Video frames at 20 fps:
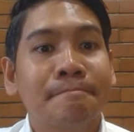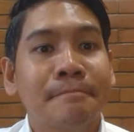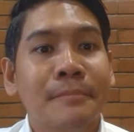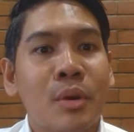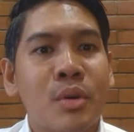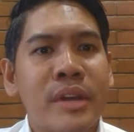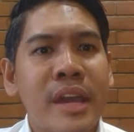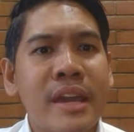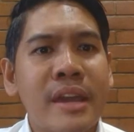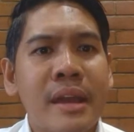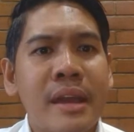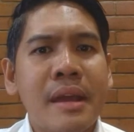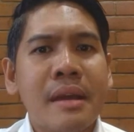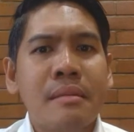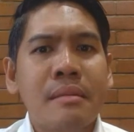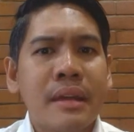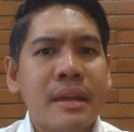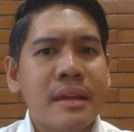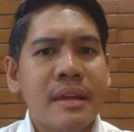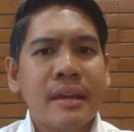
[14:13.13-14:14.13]
Okay?
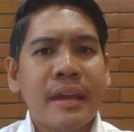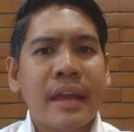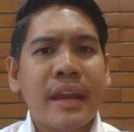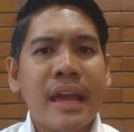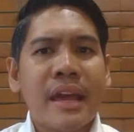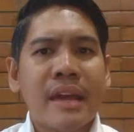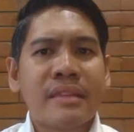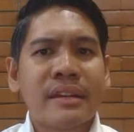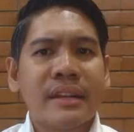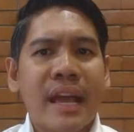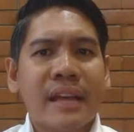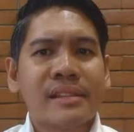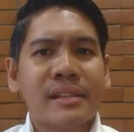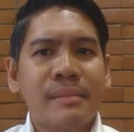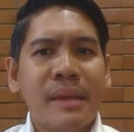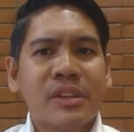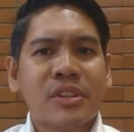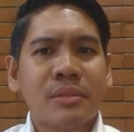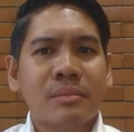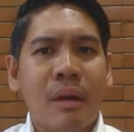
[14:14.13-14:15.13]
Can I get an
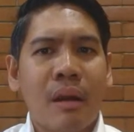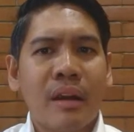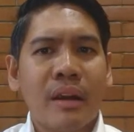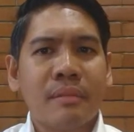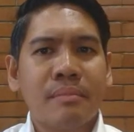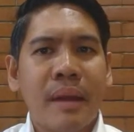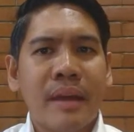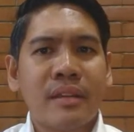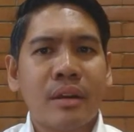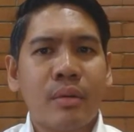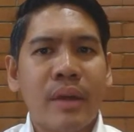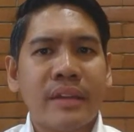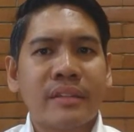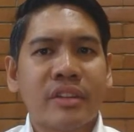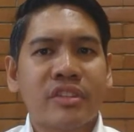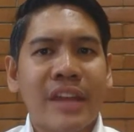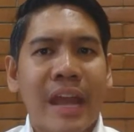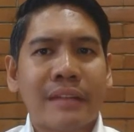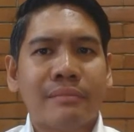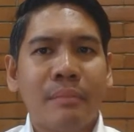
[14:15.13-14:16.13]
exclamation mark, by the way, in the
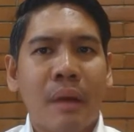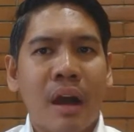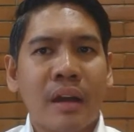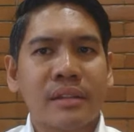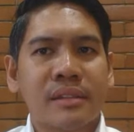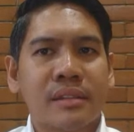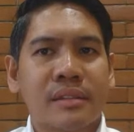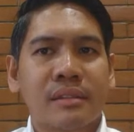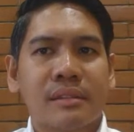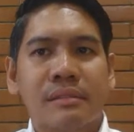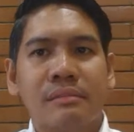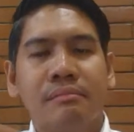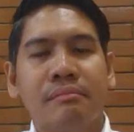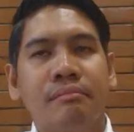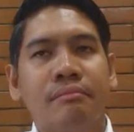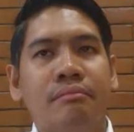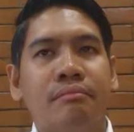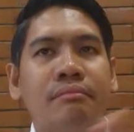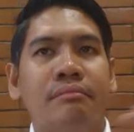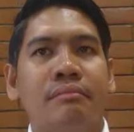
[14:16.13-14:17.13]
chat box
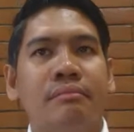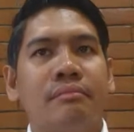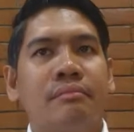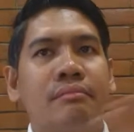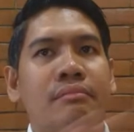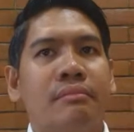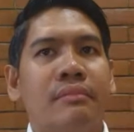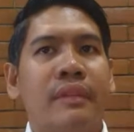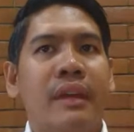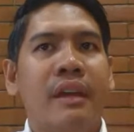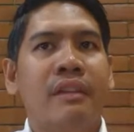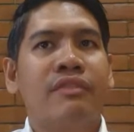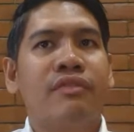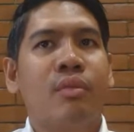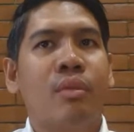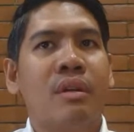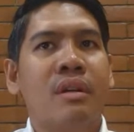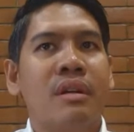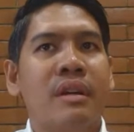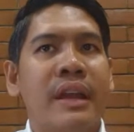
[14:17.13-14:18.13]
if
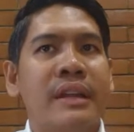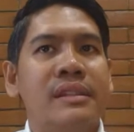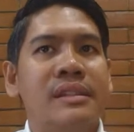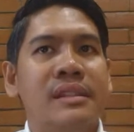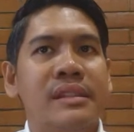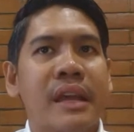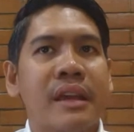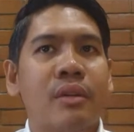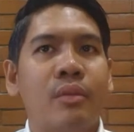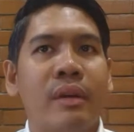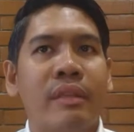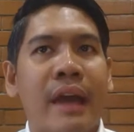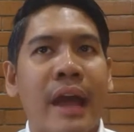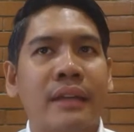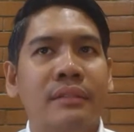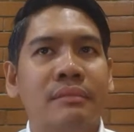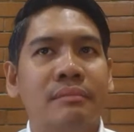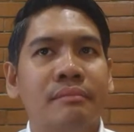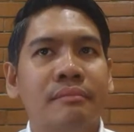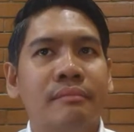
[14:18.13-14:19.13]
we're in sync with
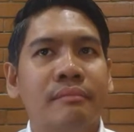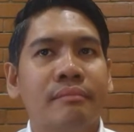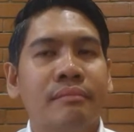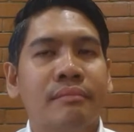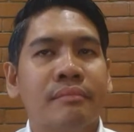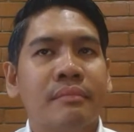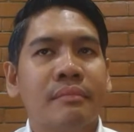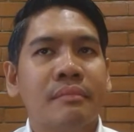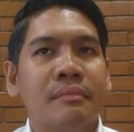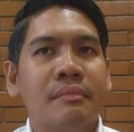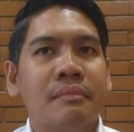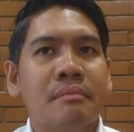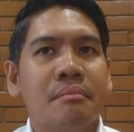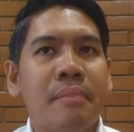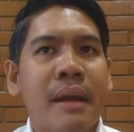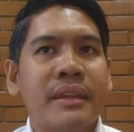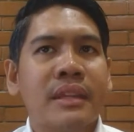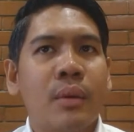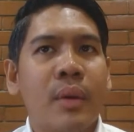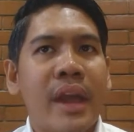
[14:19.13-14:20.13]
that?
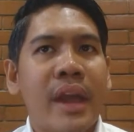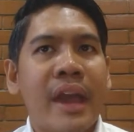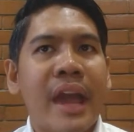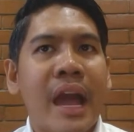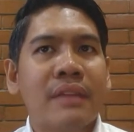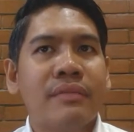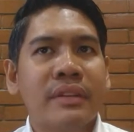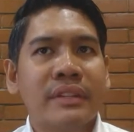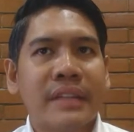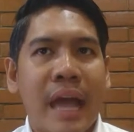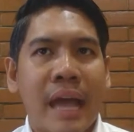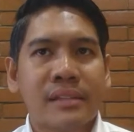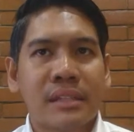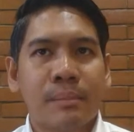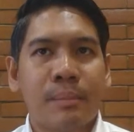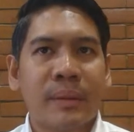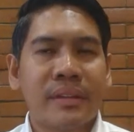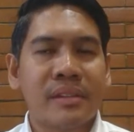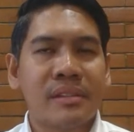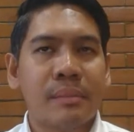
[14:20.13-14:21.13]
By the way, I haven't asked the
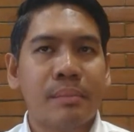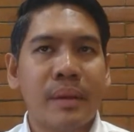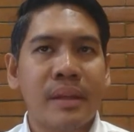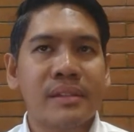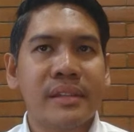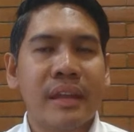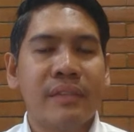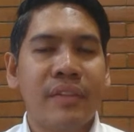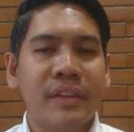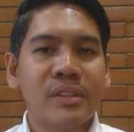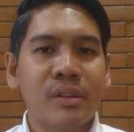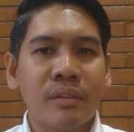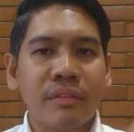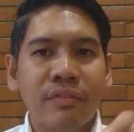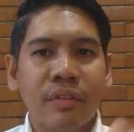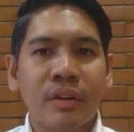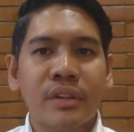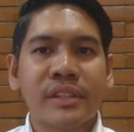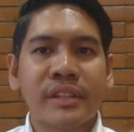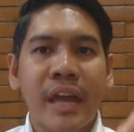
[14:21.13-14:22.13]
participants if it's your
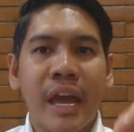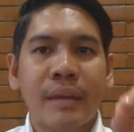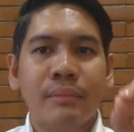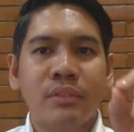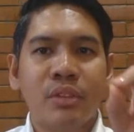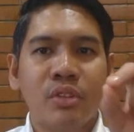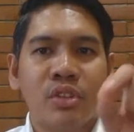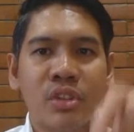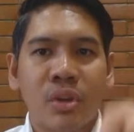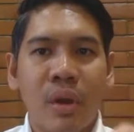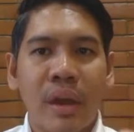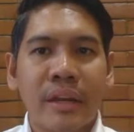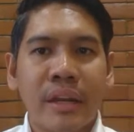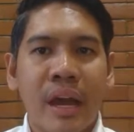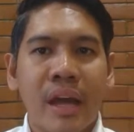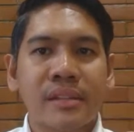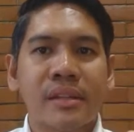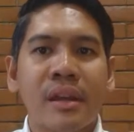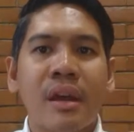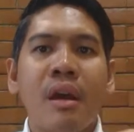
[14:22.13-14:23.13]
first time to join
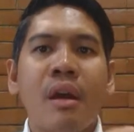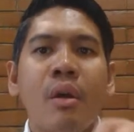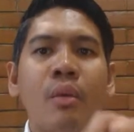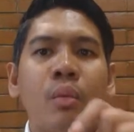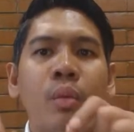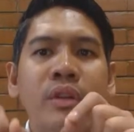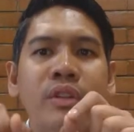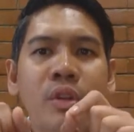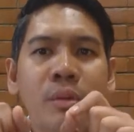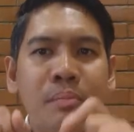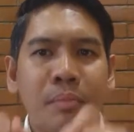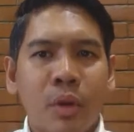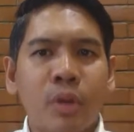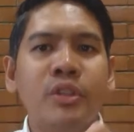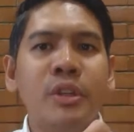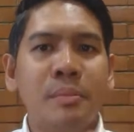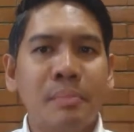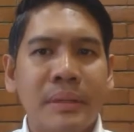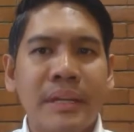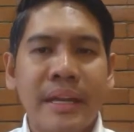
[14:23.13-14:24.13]
us would you could
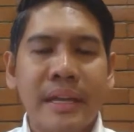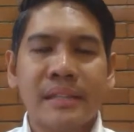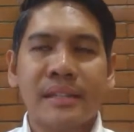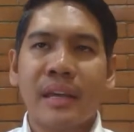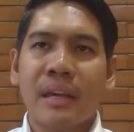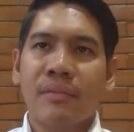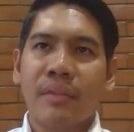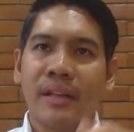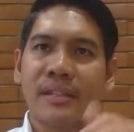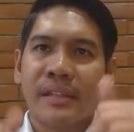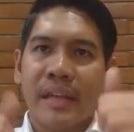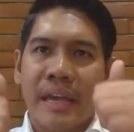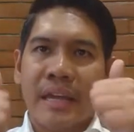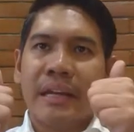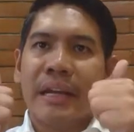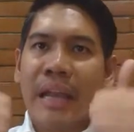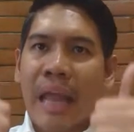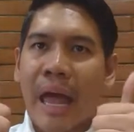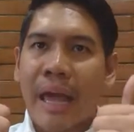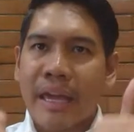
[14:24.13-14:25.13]
you please give us a
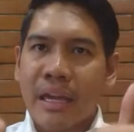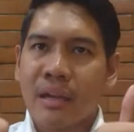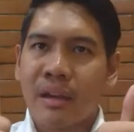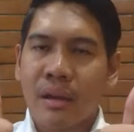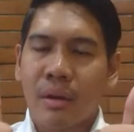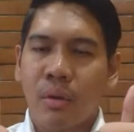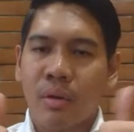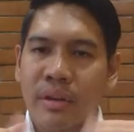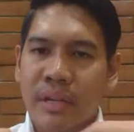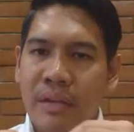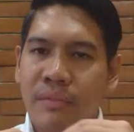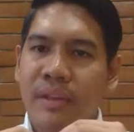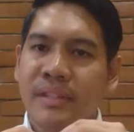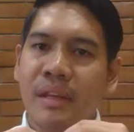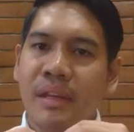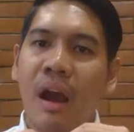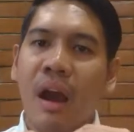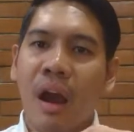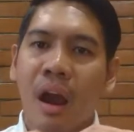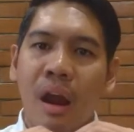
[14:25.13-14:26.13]
like or give us
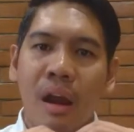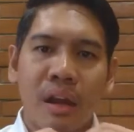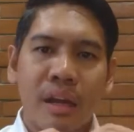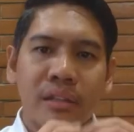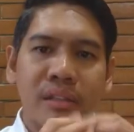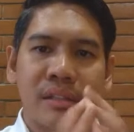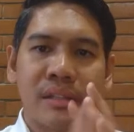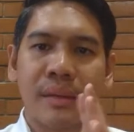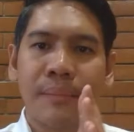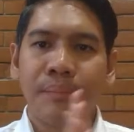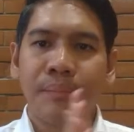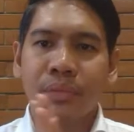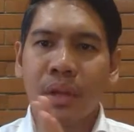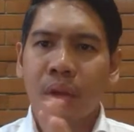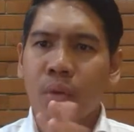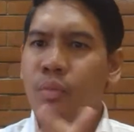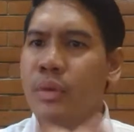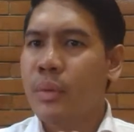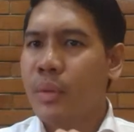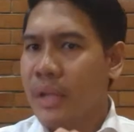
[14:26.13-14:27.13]
a heart
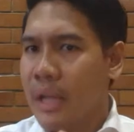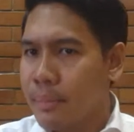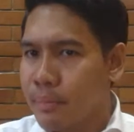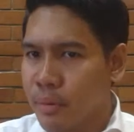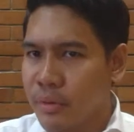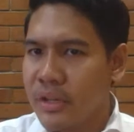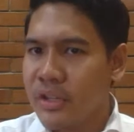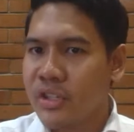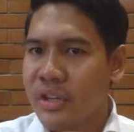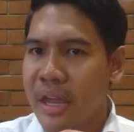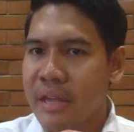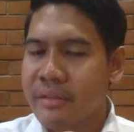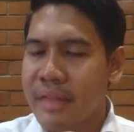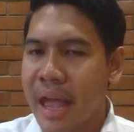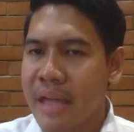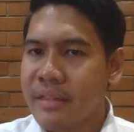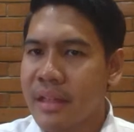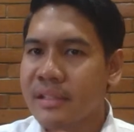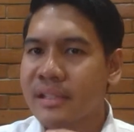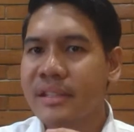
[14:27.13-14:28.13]
we will appreciate
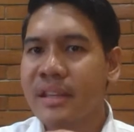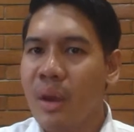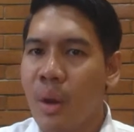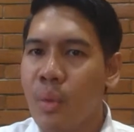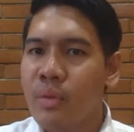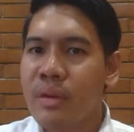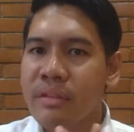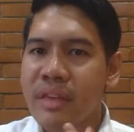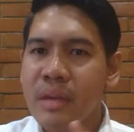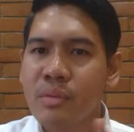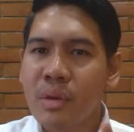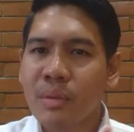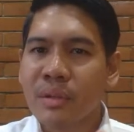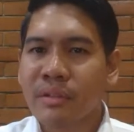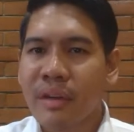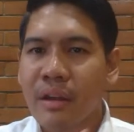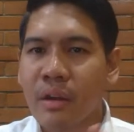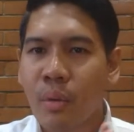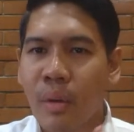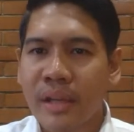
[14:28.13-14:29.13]
that that's the only thing we will
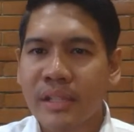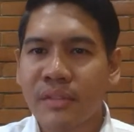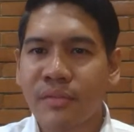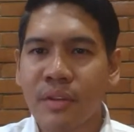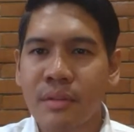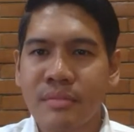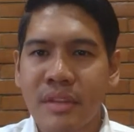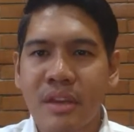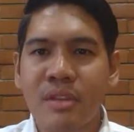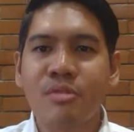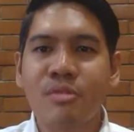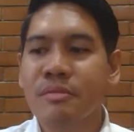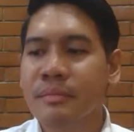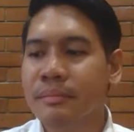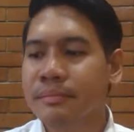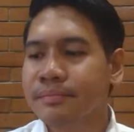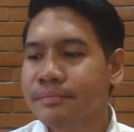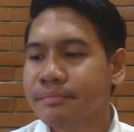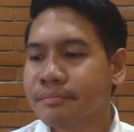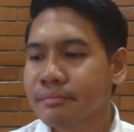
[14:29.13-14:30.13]
request from you
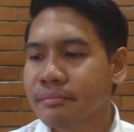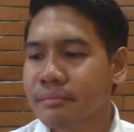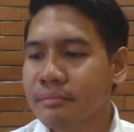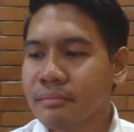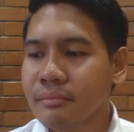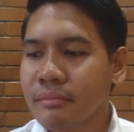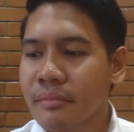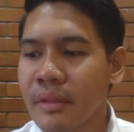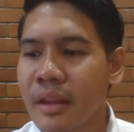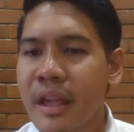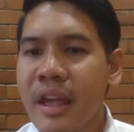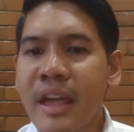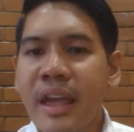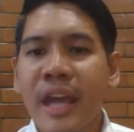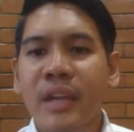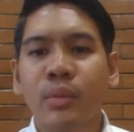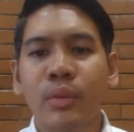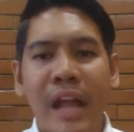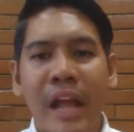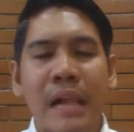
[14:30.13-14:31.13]

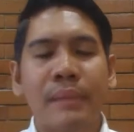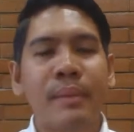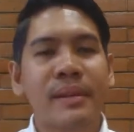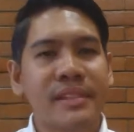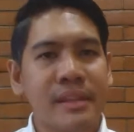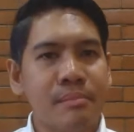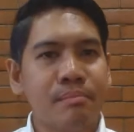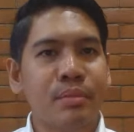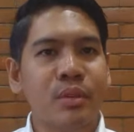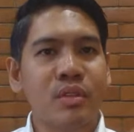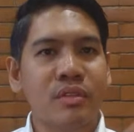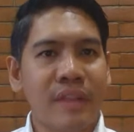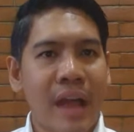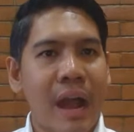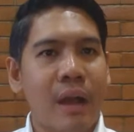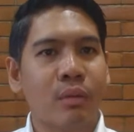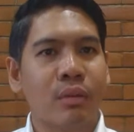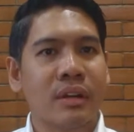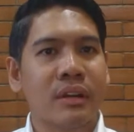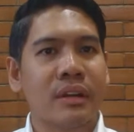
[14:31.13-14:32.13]
it will help us improve
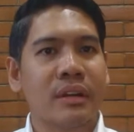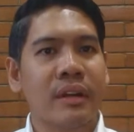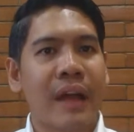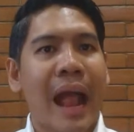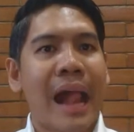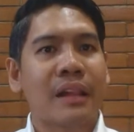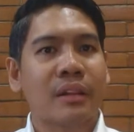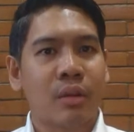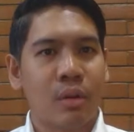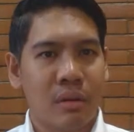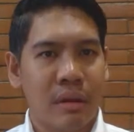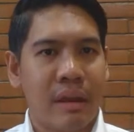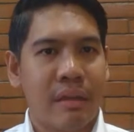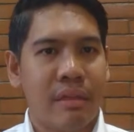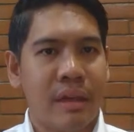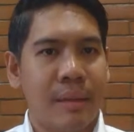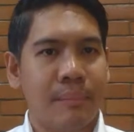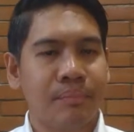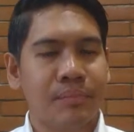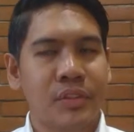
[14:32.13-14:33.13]
our
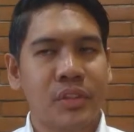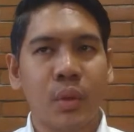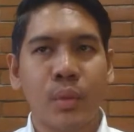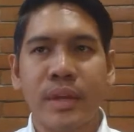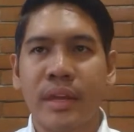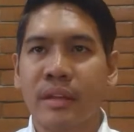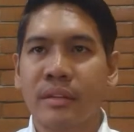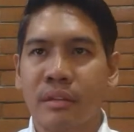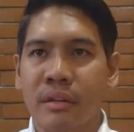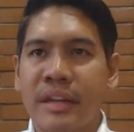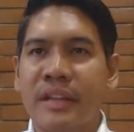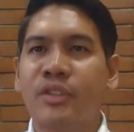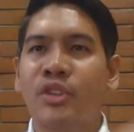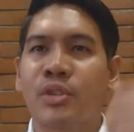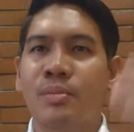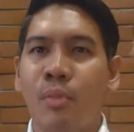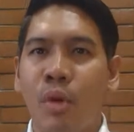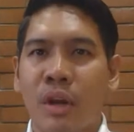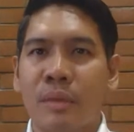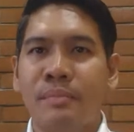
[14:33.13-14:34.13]
algorithm so we can
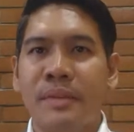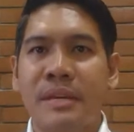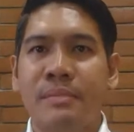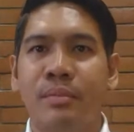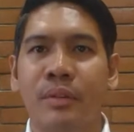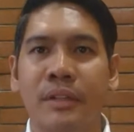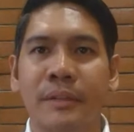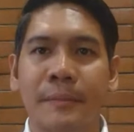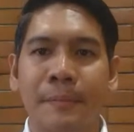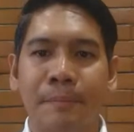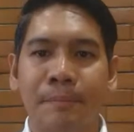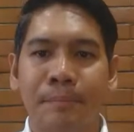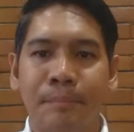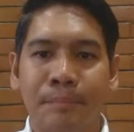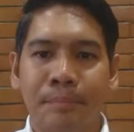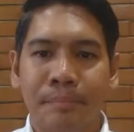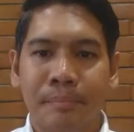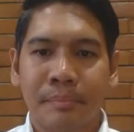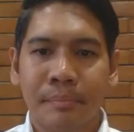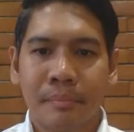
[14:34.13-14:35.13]
reach more people
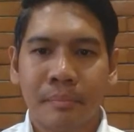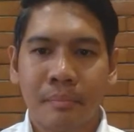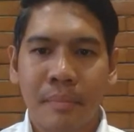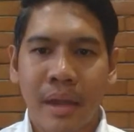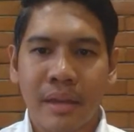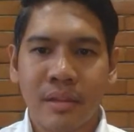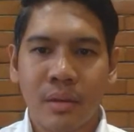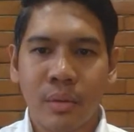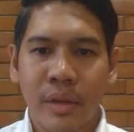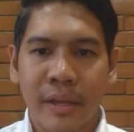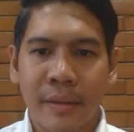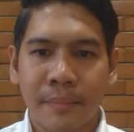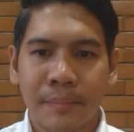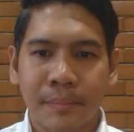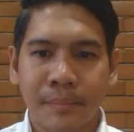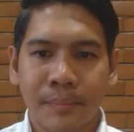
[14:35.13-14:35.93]
by the way